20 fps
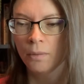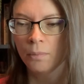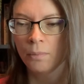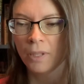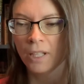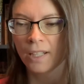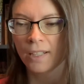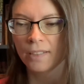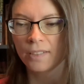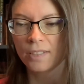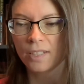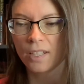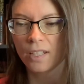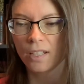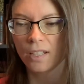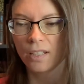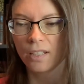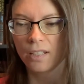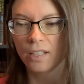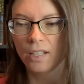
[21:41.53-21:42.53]
because
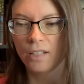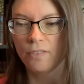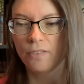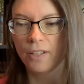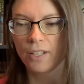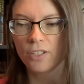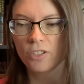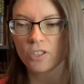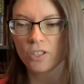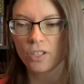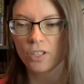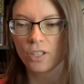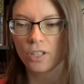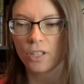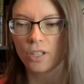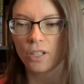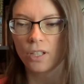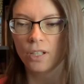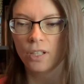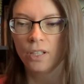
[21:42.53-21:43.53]
the
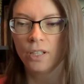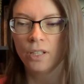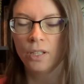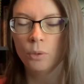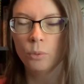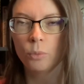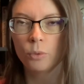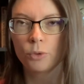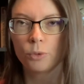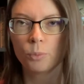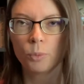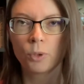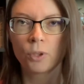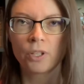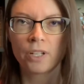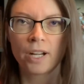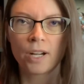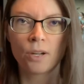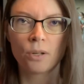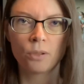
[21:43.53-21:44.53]
adventure was more
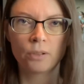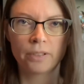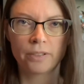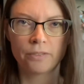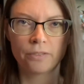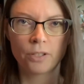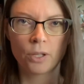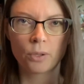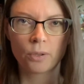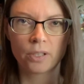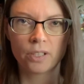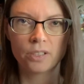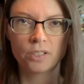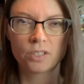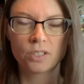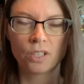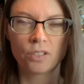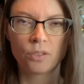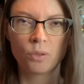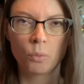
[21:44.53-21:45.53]
narrowly
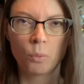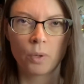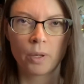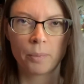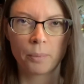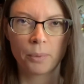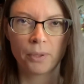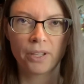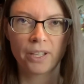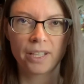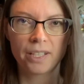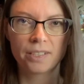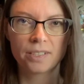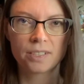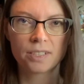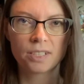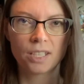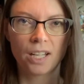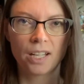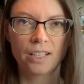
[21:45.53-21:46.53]
focused onto one
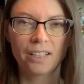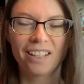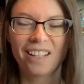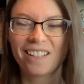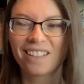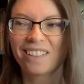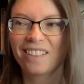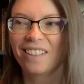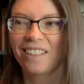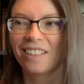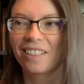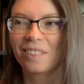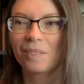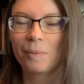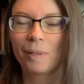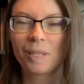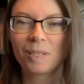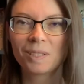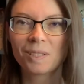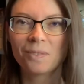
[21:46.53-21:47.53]
place. I liked the
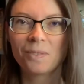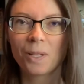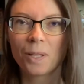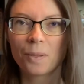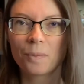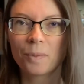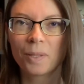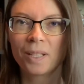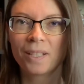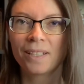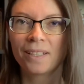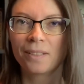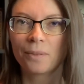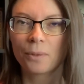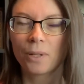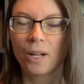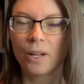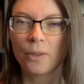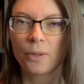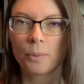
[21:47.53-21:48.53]
expansive element, and there
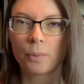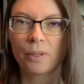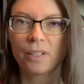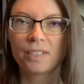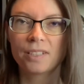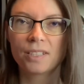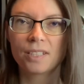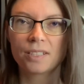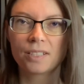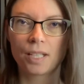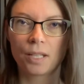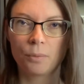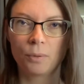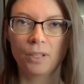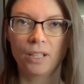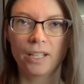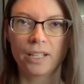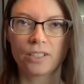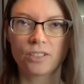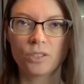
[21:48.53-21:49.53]
were other places I
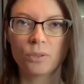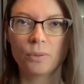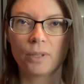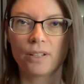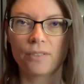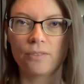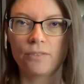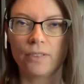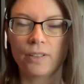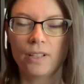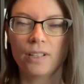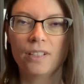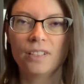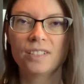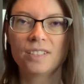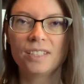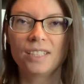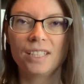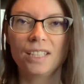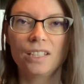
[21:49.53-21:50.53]
would like to have
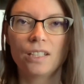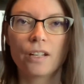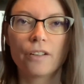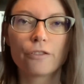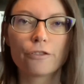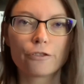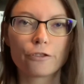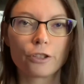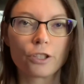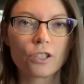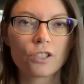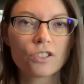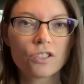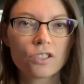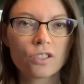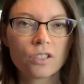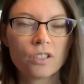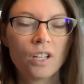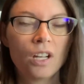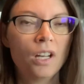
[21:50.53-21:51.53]
seen
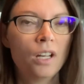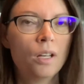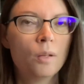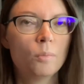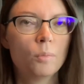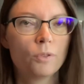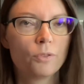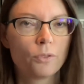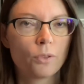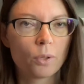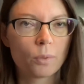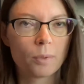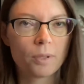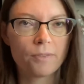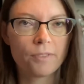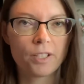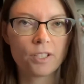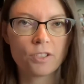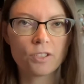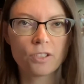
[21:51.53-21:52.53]
first before we
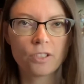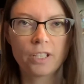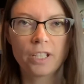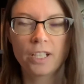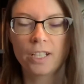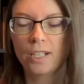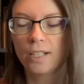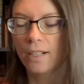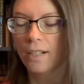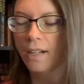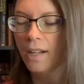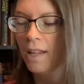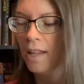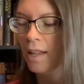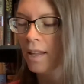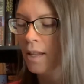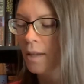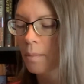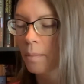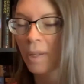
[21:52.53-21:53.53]
ventured here,
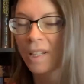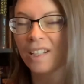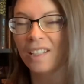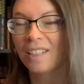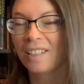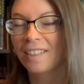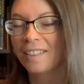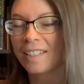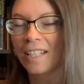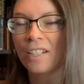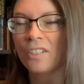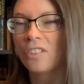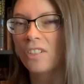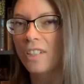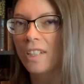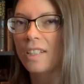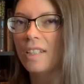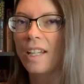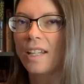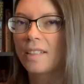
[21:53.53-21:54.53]
but it
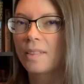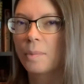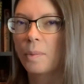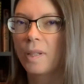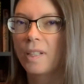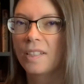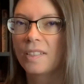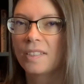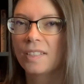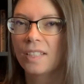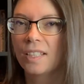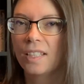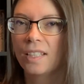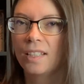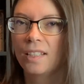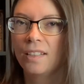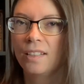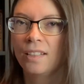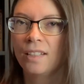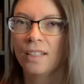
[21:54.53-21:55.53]
essentially takes place
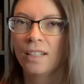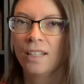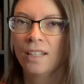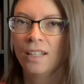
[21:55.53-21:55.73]
in